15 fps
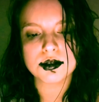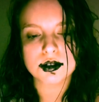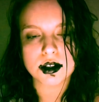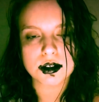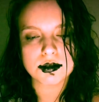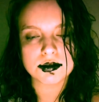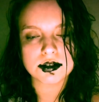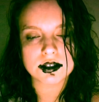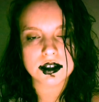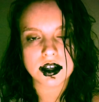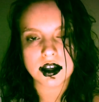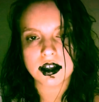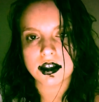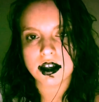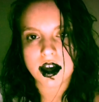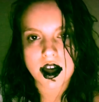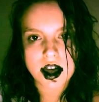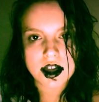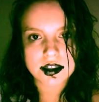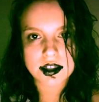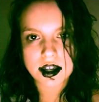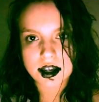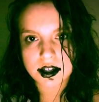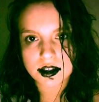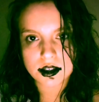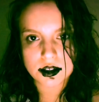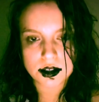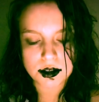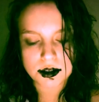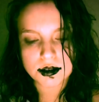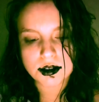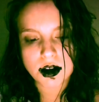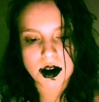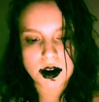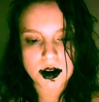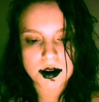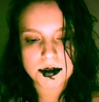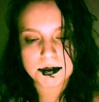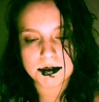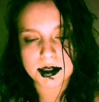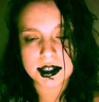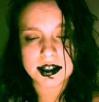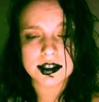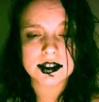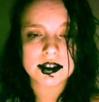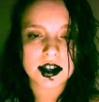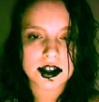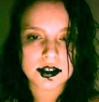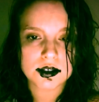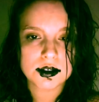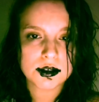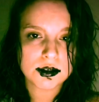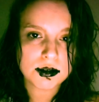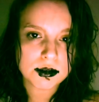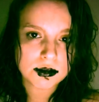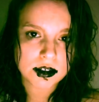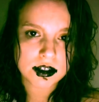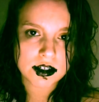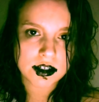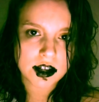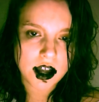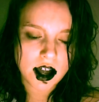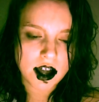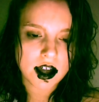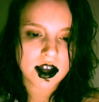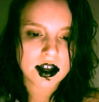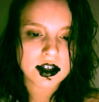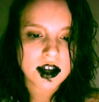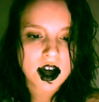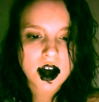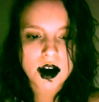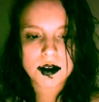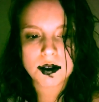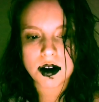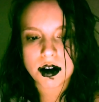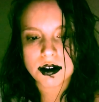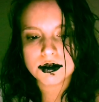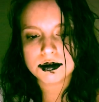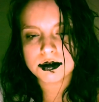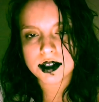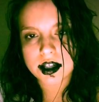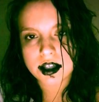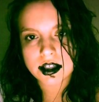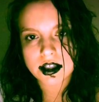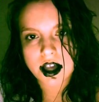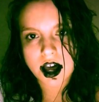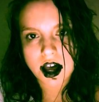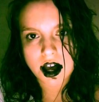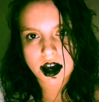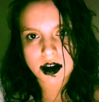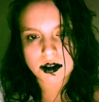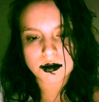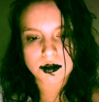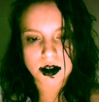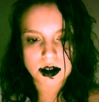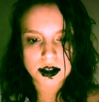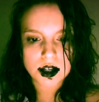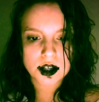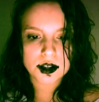Don't say thank you, oh please. I do what I want when I want.